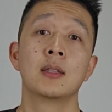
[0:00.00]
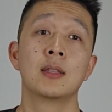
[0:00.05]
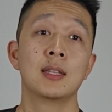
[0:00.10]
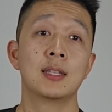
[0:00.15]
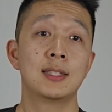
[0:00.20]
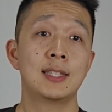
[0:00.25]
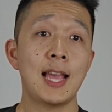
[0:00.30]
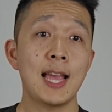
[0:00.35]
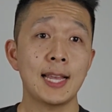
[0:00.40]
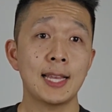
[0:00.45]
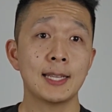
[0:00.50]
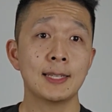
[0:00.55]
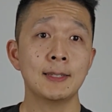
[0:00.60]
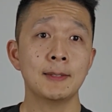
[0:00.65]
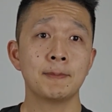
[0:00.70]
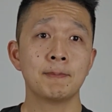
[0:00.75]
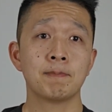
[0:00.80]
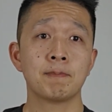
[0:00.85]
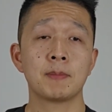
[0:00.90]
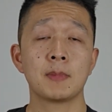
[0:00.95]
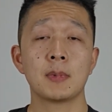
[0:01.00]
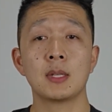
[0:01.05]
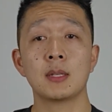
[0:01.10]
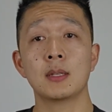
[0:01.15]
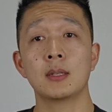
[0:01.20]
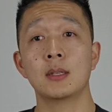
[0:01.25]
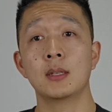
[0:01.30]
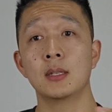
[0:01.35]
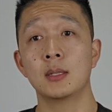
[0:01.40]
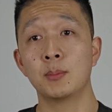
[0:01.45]
The second
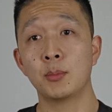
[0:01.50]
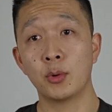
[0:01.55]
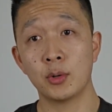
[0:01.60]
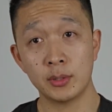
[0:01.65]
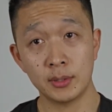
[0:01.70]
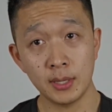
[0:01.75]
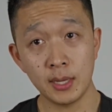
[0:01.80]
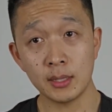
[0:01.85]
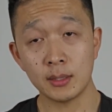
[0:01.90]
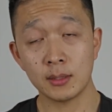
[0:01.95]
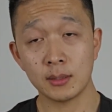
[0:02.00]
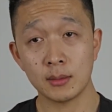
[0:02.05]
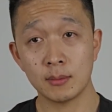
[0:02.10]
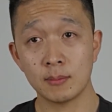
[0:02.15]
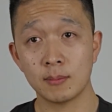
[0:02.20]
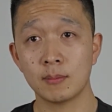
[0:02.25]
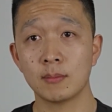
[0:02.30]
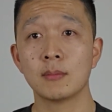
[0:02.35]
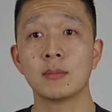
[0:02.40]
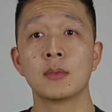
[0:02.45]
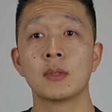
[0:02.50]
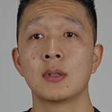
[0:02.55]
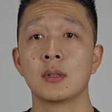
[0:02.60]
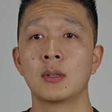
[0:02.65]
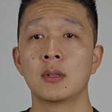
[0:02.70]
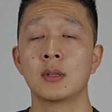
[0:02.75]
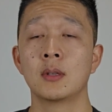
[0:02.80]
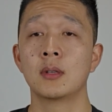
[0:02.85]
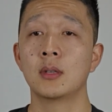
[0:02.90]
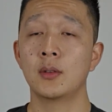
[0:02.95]
is more sets.
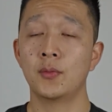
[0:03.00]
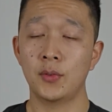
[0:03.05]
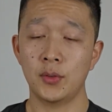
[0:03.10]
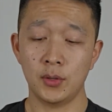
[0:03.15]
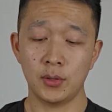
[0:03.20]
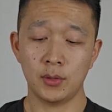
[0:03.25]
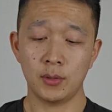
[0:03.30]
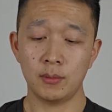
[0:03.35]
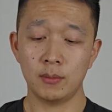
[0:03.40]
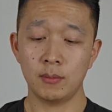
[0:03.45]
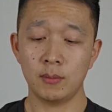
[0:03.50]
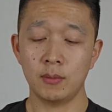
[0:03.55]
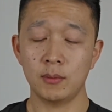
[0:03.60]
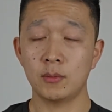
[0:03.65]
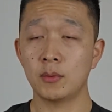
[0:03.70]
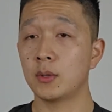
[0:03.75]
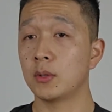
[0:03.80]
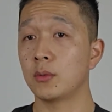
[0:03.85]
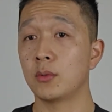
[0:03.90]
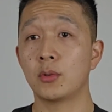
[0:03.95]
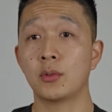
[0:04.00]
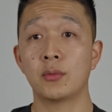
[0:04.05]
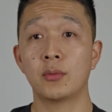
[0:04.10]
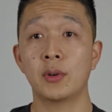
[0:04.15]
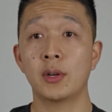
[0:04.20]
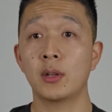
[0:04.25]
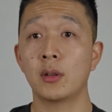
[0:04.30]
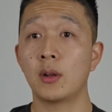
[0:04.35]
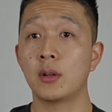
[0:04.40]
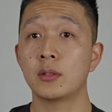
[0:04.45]
If you can do
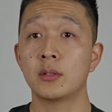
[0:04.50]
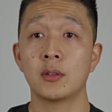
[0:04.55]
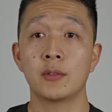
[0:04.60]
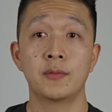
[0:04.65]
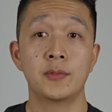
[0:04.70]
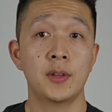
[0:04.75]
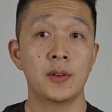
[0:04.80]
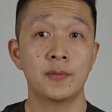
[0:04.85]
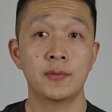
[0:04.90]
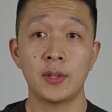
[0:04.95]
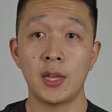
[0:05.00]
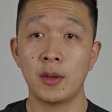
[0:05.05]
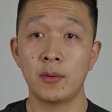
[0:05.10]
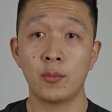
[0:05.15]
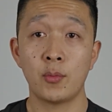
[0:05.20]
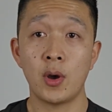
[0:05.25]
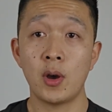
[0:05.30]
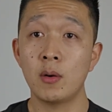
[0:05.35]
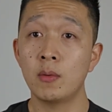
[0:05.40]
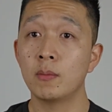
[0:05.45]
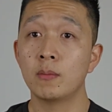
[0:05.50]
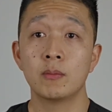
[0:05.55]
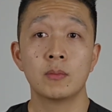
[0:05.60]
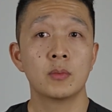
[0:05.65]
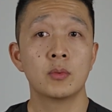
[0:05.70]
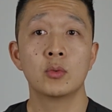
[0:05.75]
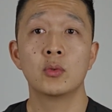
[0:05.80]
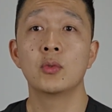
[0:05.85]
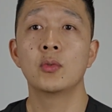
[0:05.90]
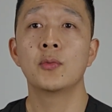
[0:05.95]
3 lots of 15 well,
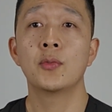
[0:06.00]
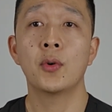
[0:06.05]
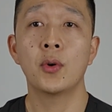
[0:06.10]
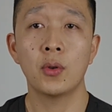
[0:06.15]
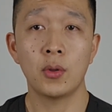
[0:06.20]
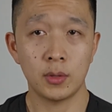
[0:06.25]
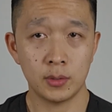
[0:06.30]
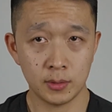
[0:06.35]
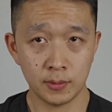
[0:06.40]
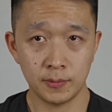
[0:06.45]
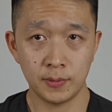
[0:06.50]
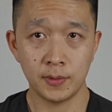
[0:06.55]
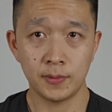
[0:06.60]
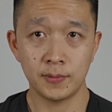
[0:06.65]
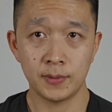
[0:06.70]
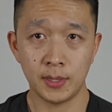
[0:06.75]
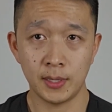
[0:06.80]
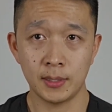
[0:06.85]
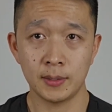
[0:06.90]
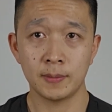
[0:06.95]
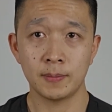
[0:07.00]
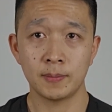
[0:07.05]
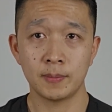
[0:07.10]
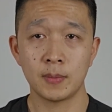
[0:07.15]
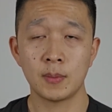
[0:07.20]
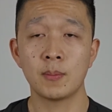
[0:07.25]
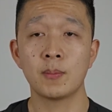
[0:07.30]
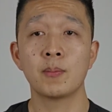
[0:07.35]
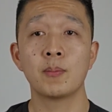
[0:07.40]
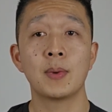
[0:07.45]
do 4 lots of 15.
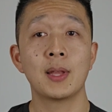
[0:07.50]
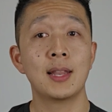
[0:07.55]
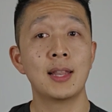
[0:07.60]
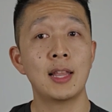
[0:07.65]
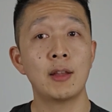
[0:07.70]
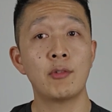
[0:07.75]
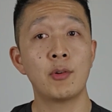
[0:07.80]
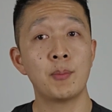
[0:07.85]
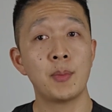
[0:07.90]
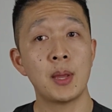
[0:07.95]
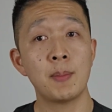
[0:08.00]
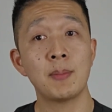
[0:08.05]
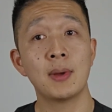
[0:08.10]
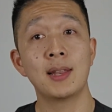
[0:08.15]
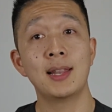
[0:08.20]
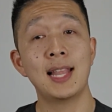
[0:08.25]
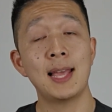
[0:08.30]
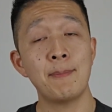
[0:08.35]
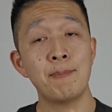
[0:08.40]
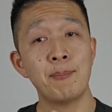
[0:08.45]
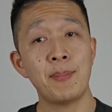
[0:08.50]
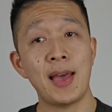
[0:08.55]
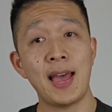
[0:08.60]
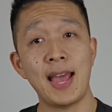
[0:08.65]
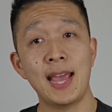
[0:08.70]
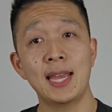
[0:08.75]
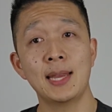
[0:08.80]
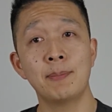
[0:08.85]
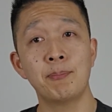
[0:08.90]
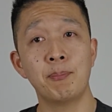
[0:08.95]
But remember, let
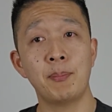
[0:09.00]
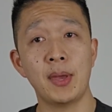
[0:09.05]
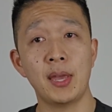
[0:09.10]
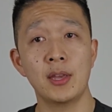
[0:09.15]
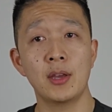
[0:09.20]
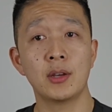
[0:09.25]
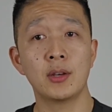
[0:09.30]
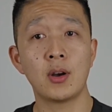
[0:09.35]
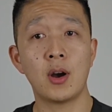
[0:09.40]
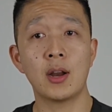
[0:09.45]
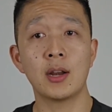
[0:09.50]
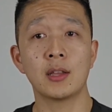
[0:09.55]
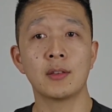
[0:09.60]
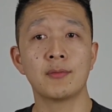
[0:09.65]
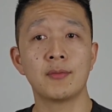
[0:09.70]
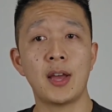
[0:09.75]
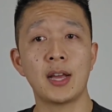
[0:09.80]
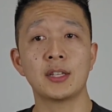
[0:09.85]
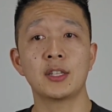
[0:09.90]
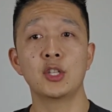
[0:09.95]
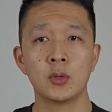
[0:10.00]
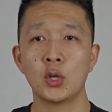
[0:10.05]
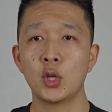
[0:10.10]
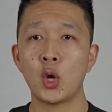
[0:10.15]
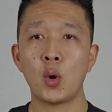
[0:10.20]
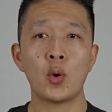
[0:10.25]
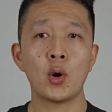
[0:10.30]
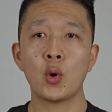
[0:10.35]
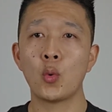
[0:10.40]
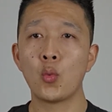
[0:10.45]
pain be your guiding factor. You
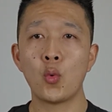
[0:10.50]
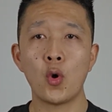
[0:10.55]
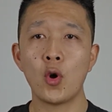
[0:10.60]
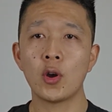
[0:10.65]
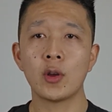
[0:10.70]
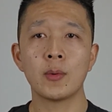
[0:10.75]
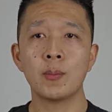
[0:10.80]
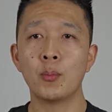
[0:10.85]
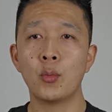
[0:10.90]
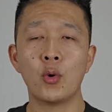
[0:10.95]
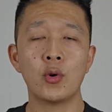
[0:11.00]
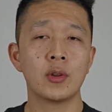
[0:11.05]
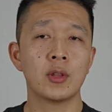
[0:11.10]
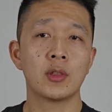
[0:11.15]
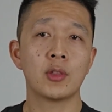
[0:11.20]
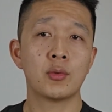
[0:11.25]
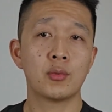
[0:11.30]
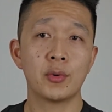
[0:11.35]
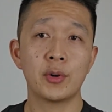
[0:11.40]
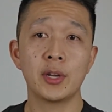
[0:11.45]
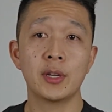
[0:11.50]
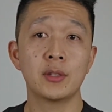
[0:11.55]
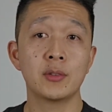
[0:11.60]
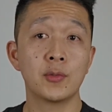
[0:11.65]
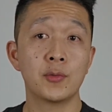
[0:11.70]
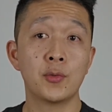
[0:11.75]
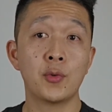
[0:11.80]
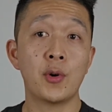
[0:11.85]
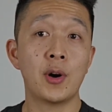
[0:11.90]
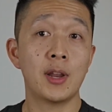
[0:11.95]
don't want to work more than 3
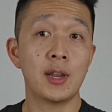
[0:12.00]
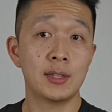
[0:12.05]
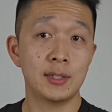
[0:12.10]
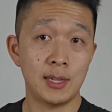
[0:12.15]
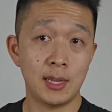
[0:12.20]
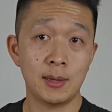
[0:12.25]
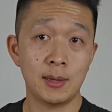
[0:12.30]
to 4 out of